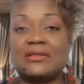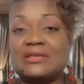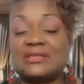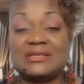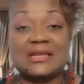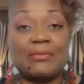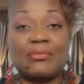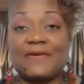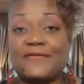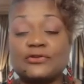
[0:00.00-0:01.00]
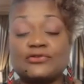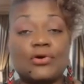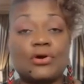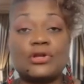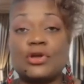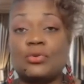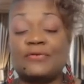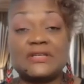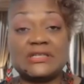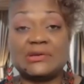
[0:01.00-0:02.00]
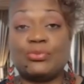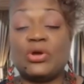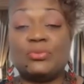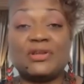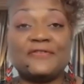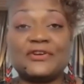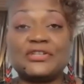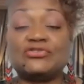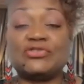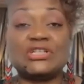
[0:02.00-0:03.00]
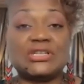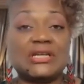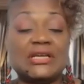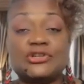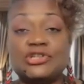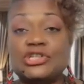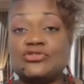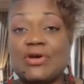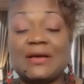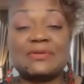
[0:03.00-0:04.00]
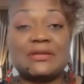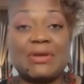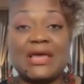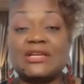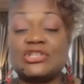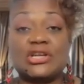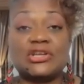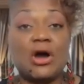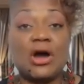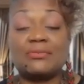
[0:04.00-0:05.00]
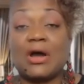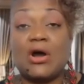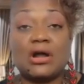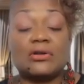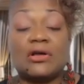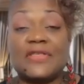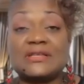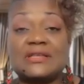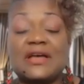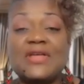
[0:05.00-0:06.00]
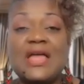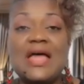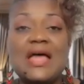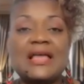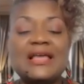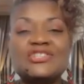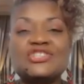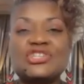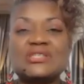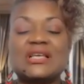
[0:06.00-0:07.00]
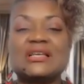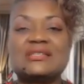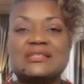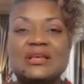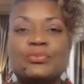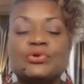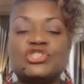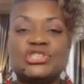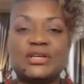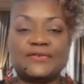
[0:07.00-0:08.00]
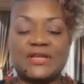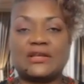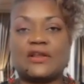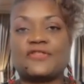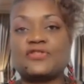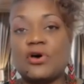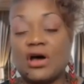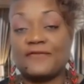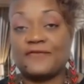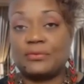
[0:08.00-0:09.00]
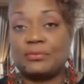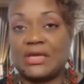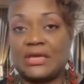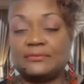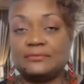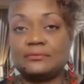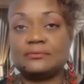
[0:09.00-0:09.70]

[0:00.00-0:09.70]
this is not my first rodeo with disappointment and frustration and energy drops and managing and guarding my heart and all that stuff. It's just a simple shift in a thought for me